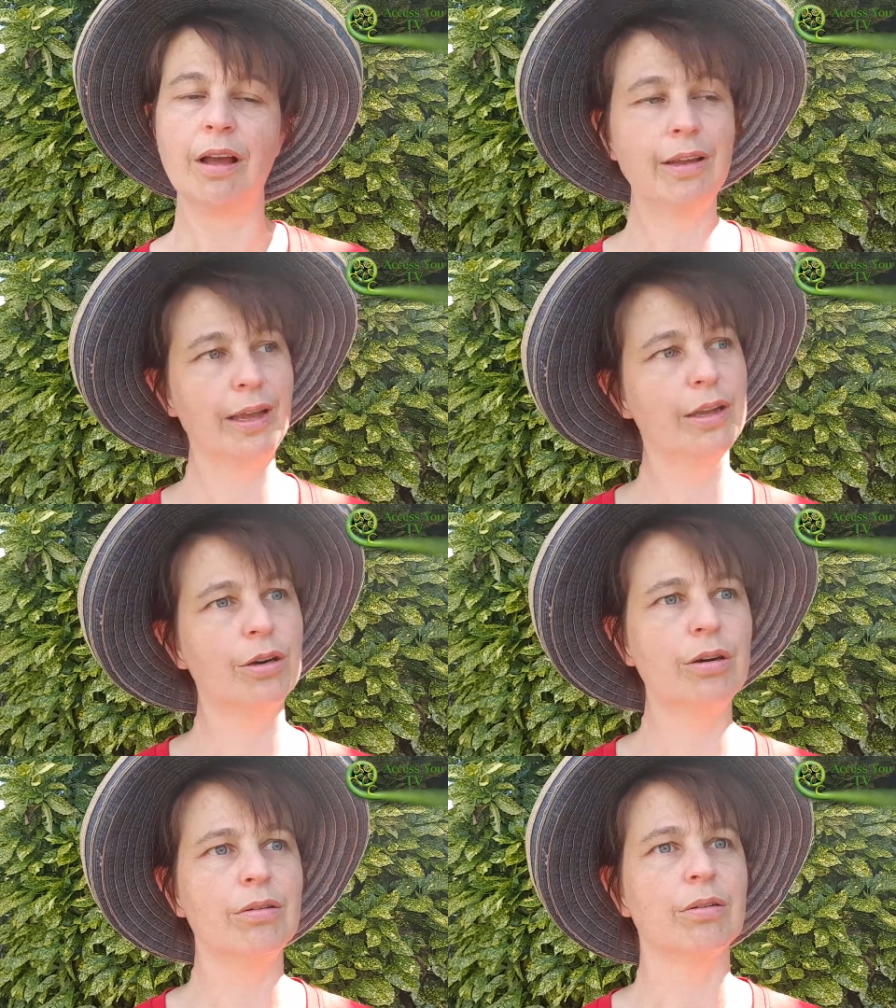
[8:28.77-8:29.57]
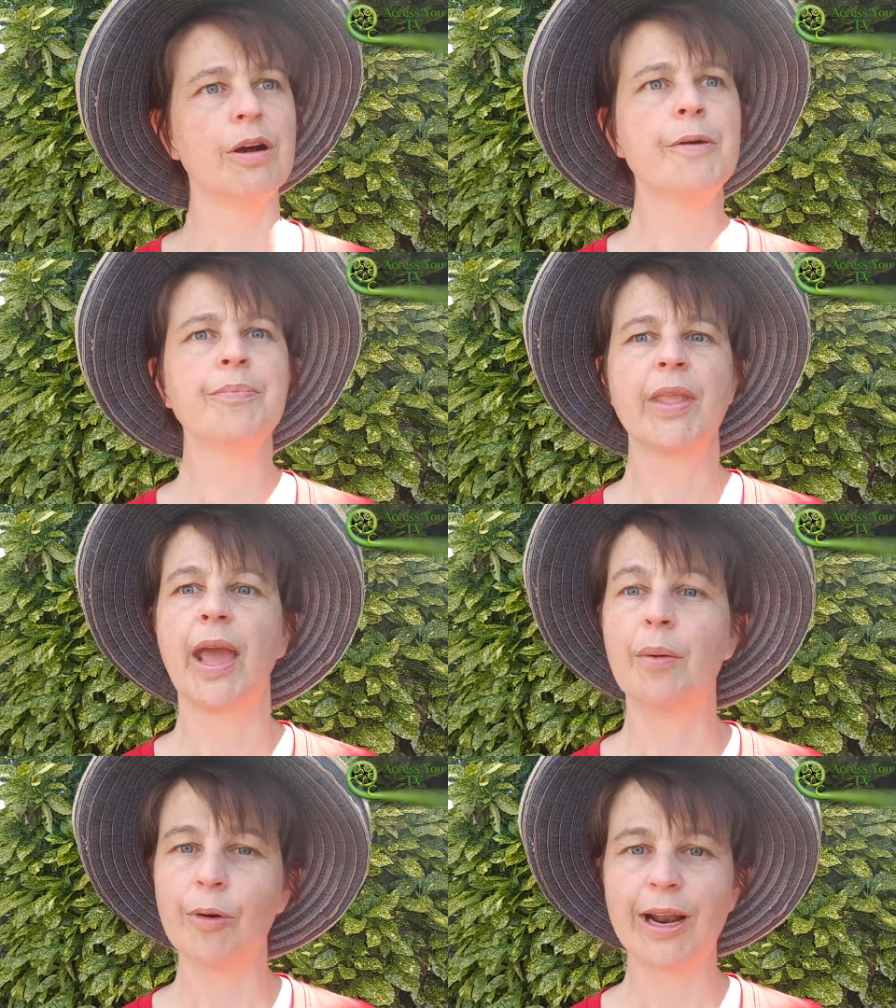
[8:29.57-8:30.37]
Okay, cool.
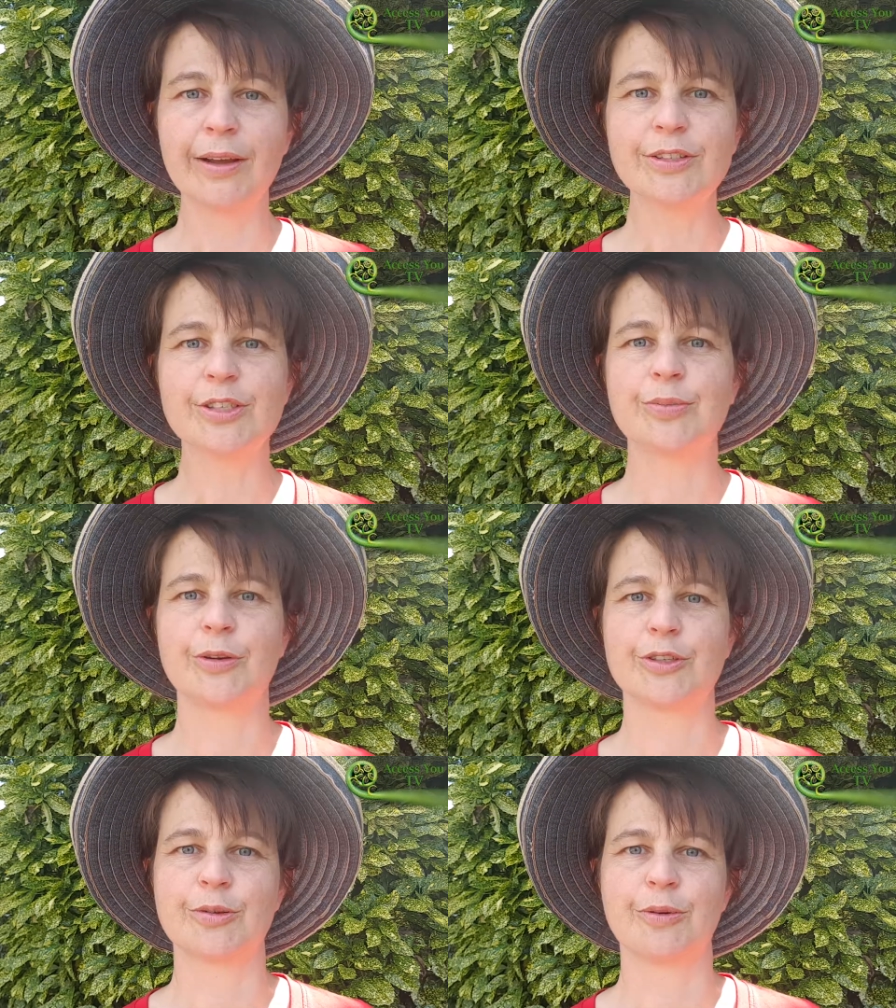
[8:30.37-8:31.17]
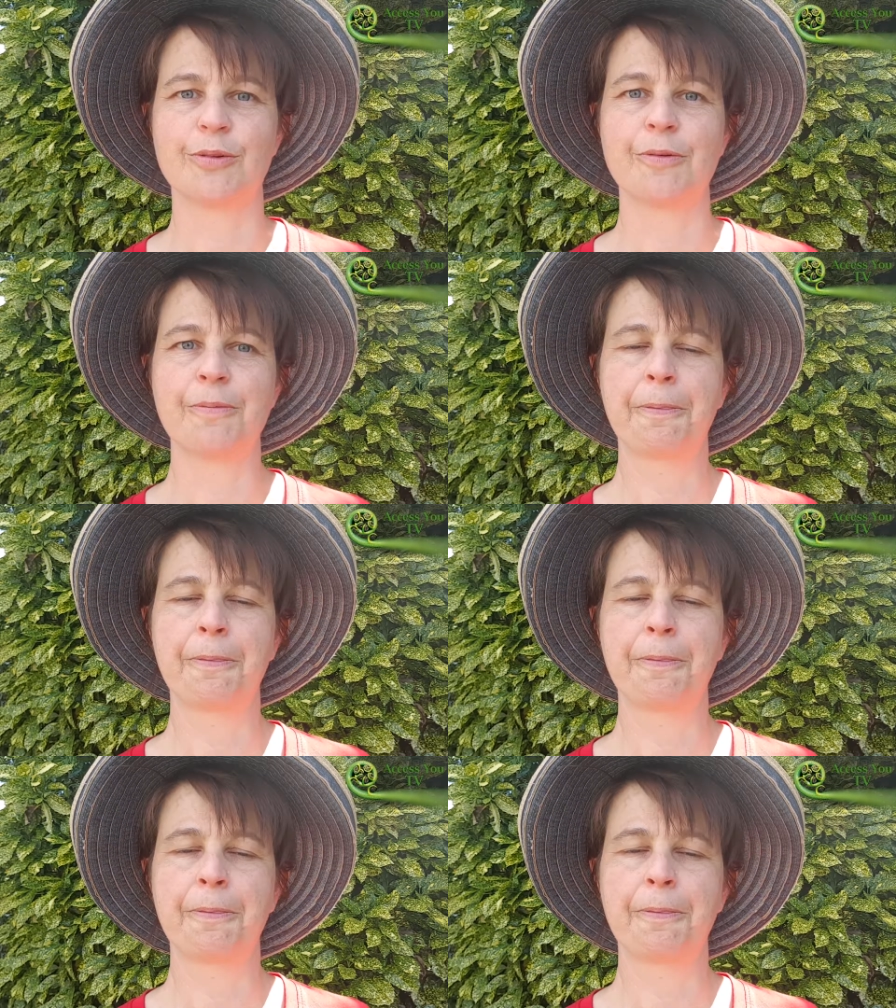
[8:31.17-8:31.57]
And what else is possible?